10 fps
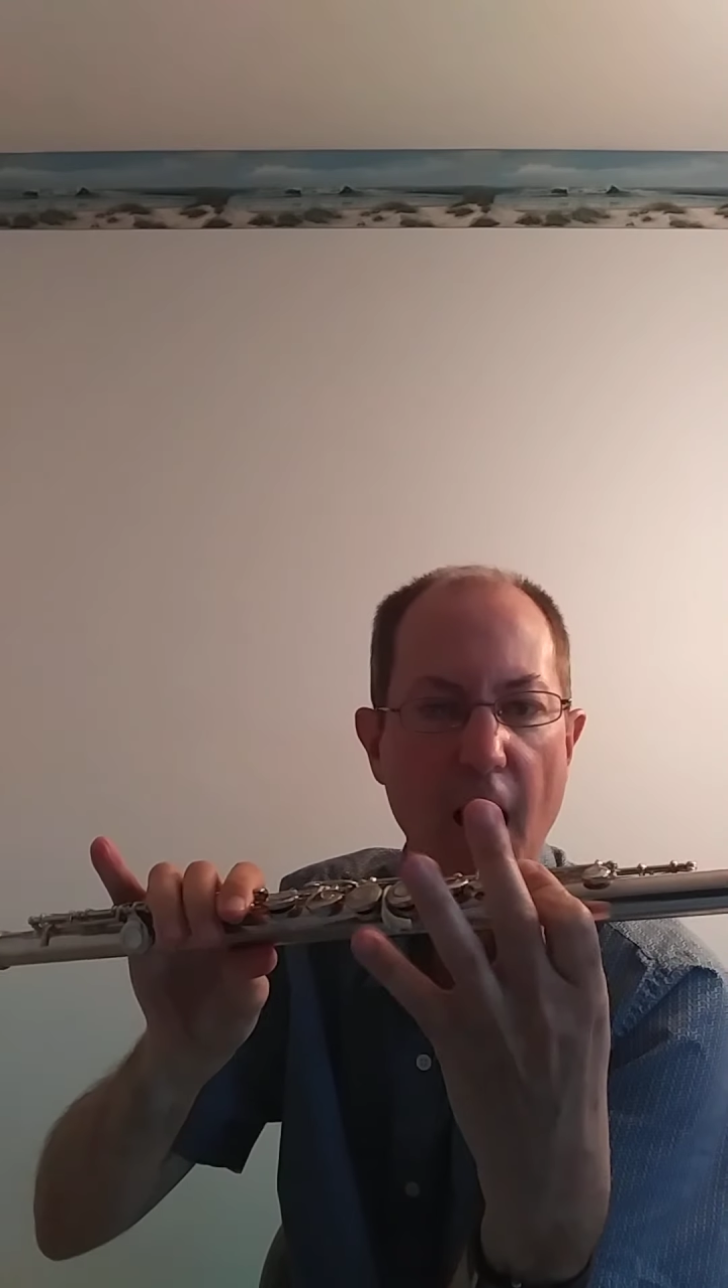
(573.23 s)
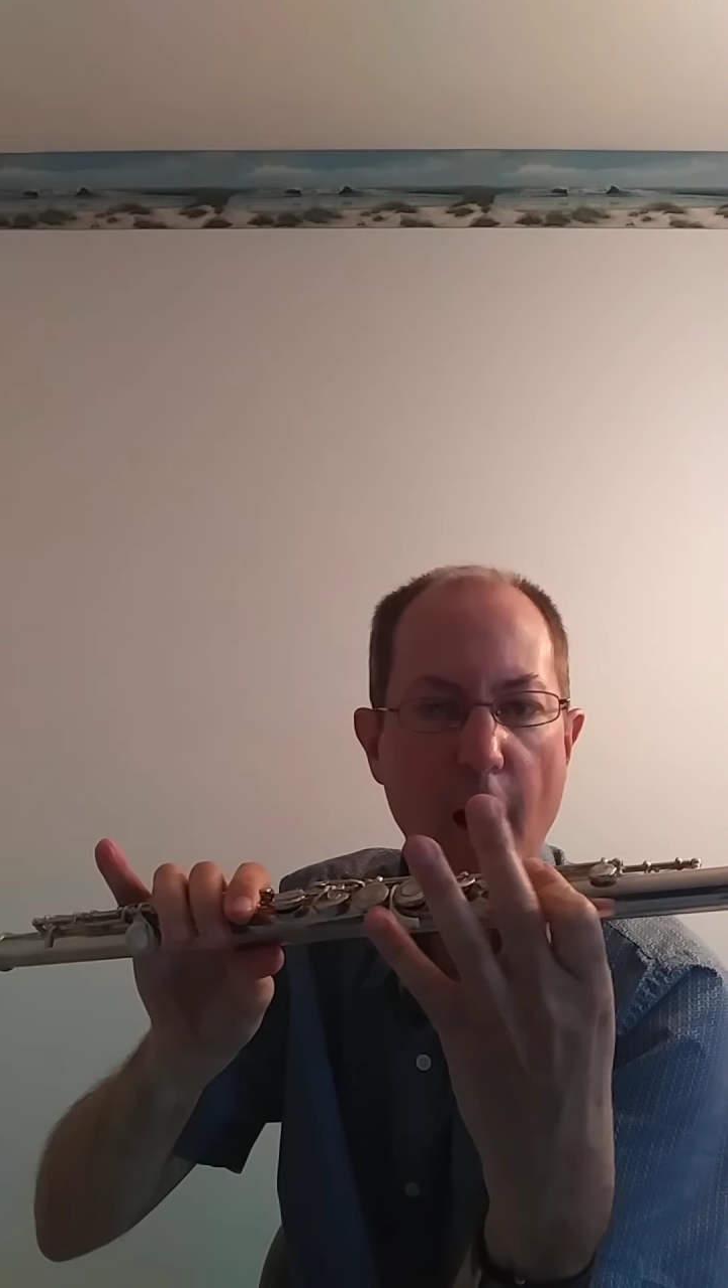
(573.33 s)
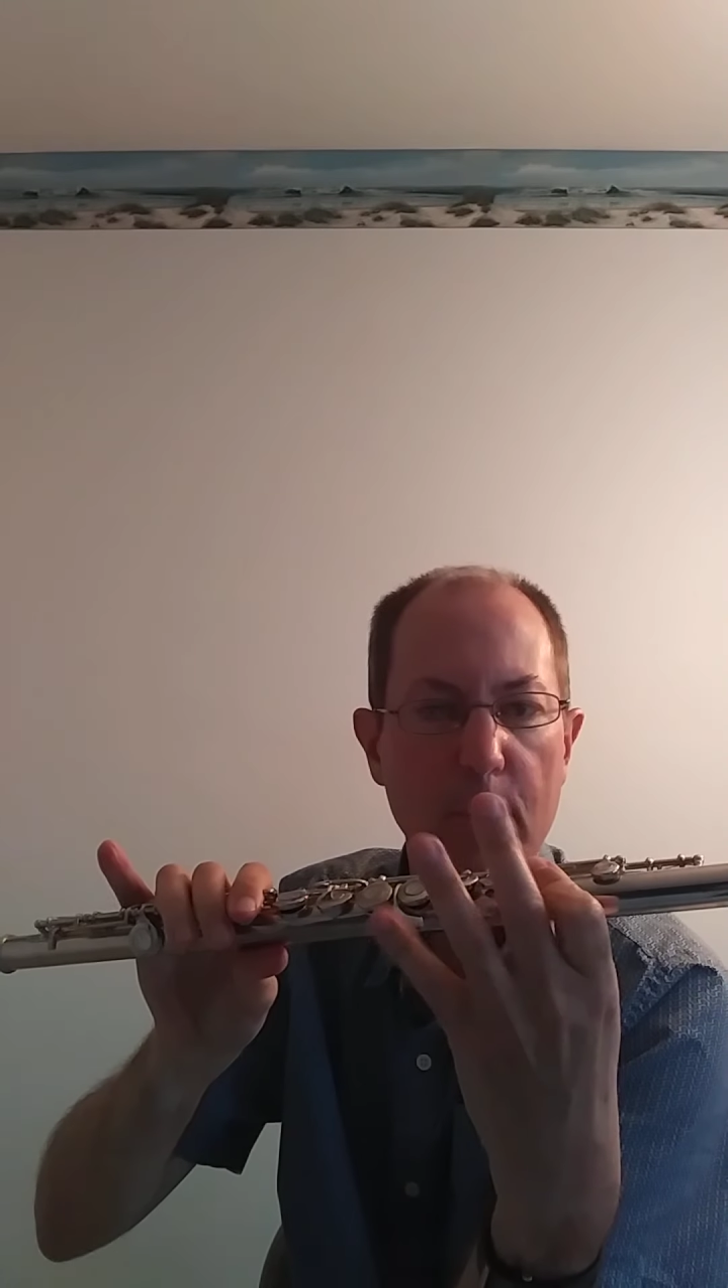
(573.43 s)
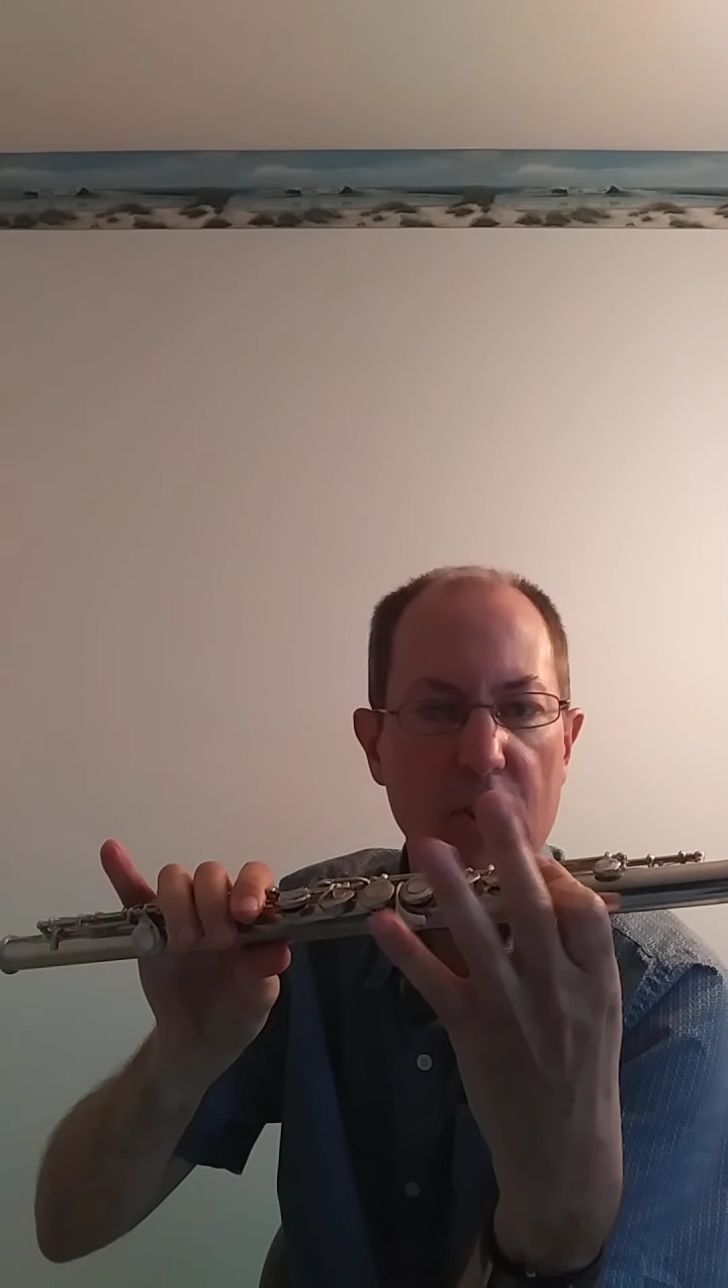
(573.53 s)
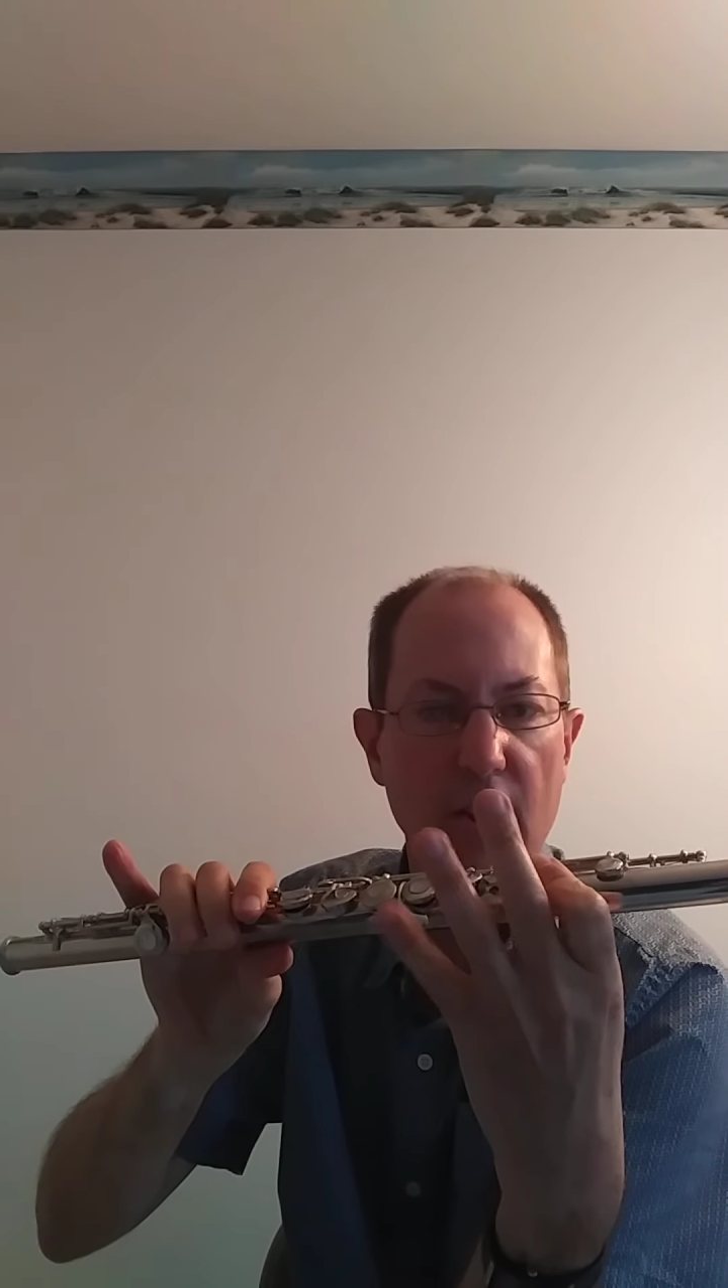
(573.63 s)

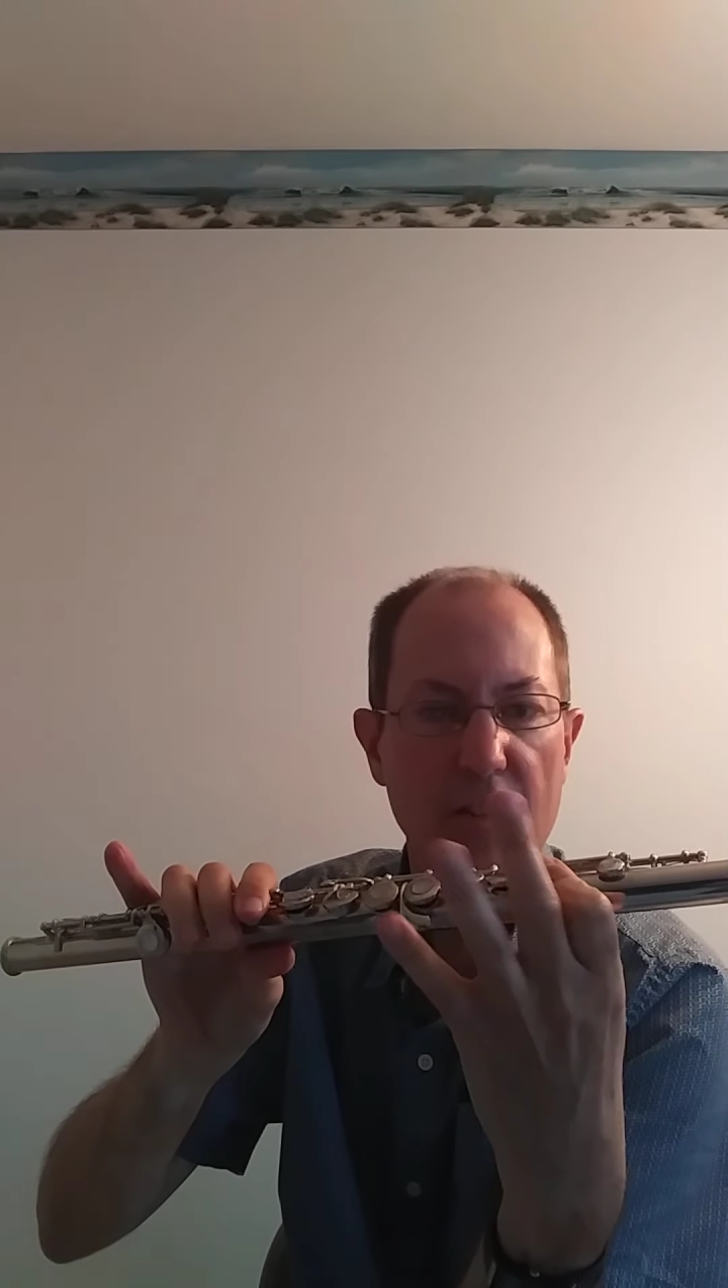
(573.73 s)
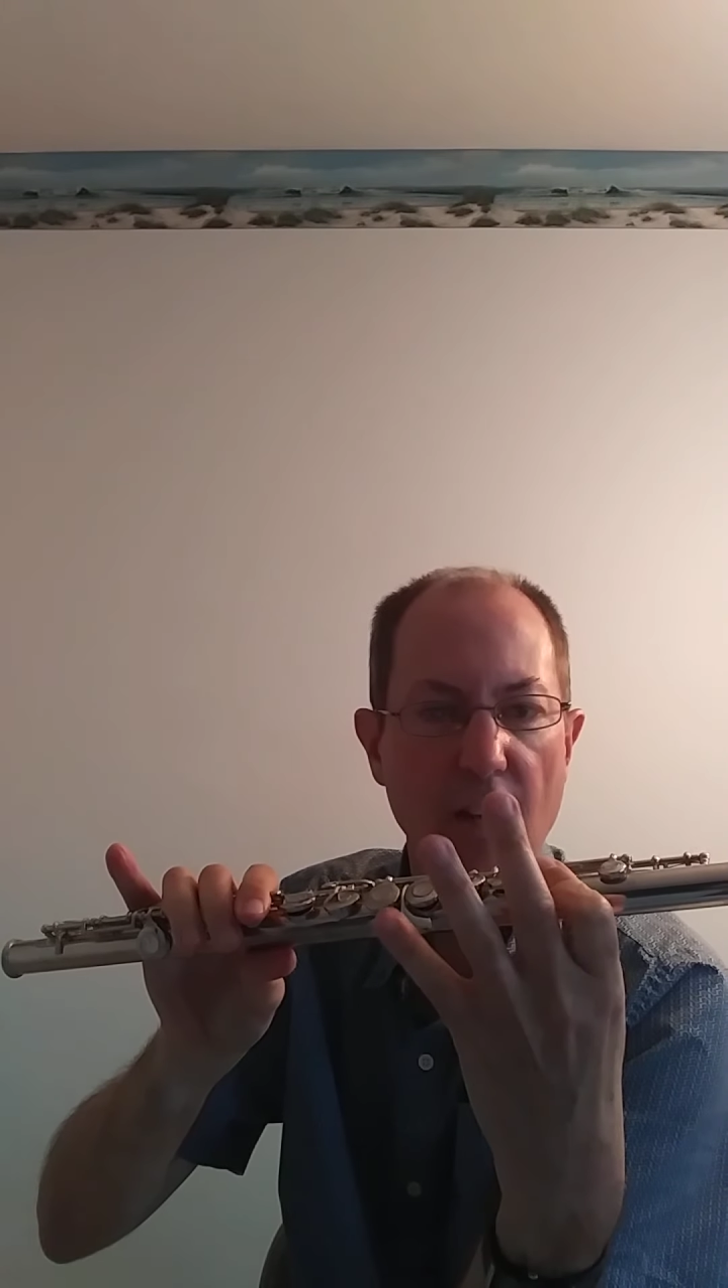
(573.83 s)
opposite